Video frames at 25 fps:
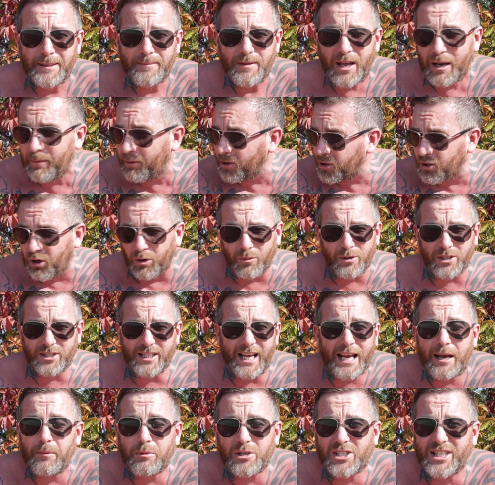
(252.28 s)
It was always
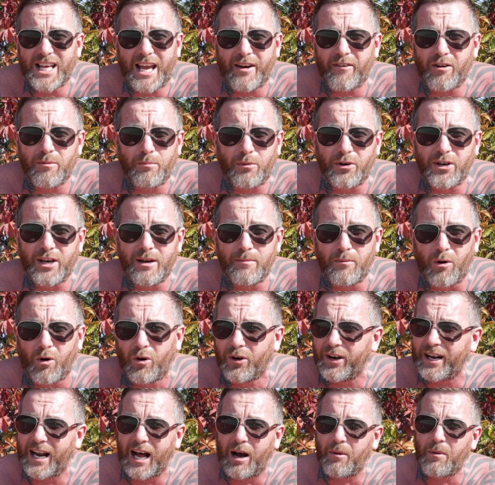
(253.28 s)
there. It was there on Monday
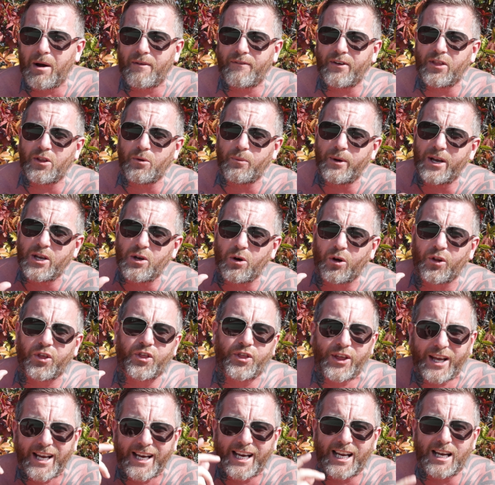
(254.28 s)
morning. However, the way you're
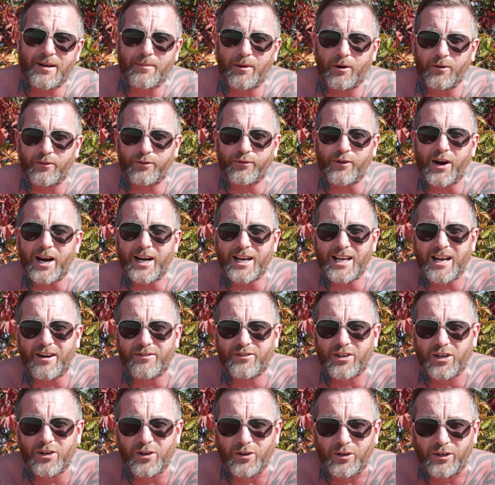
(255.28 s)
thinking about Friday
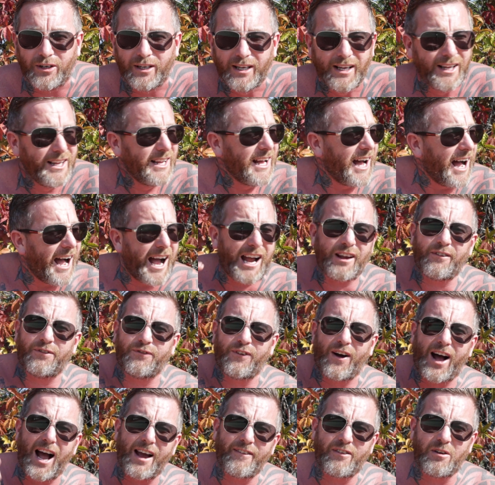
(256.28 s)
afternoon,
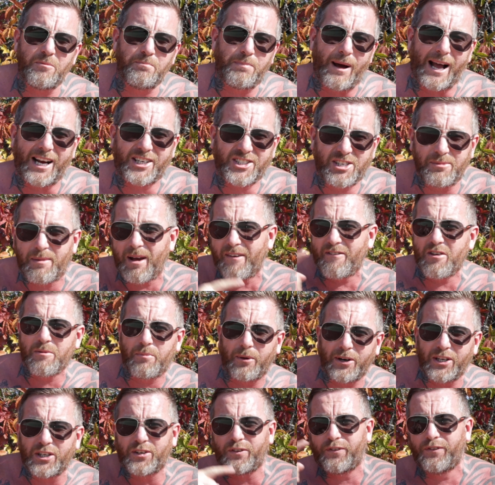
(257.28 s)
high-fiving, backstep,
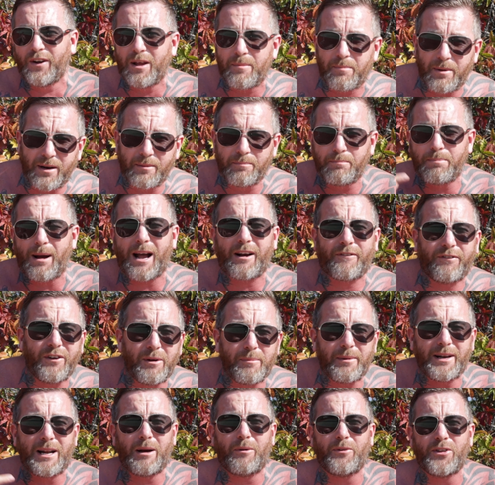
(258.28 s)
everybody's
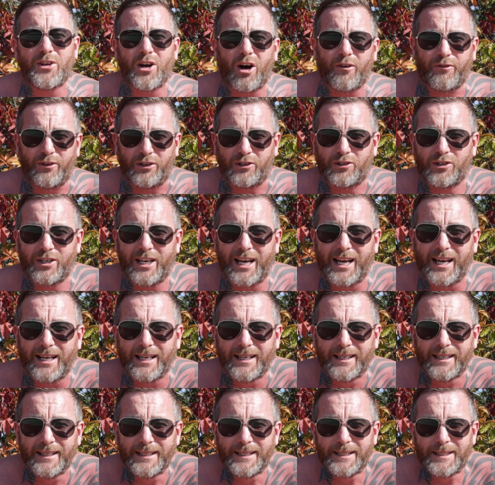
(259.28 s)
backflipping out the office, yeah?
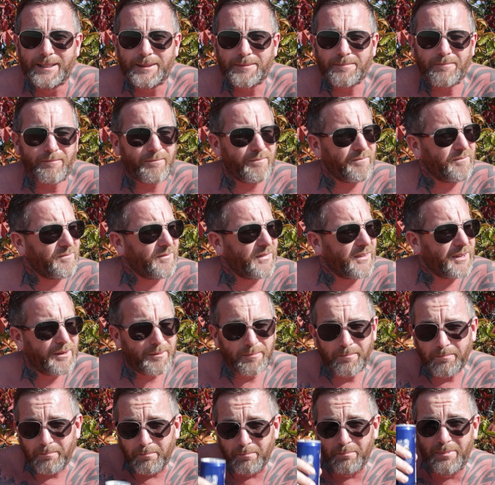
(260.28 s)

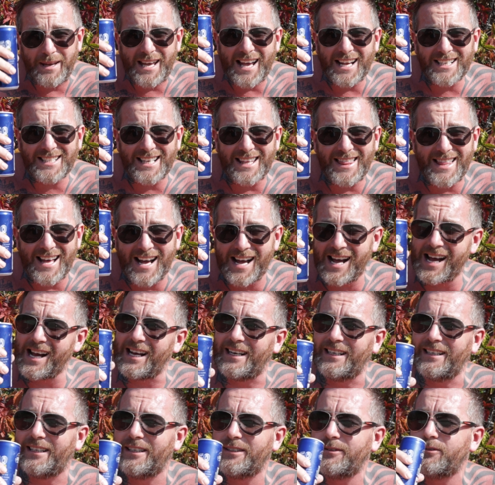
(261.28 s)
Beers in the
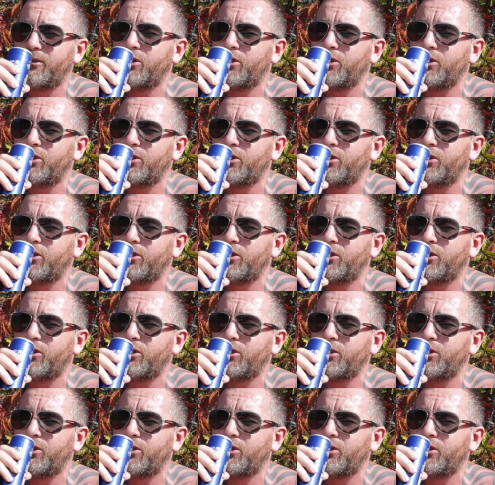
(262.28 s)
hand.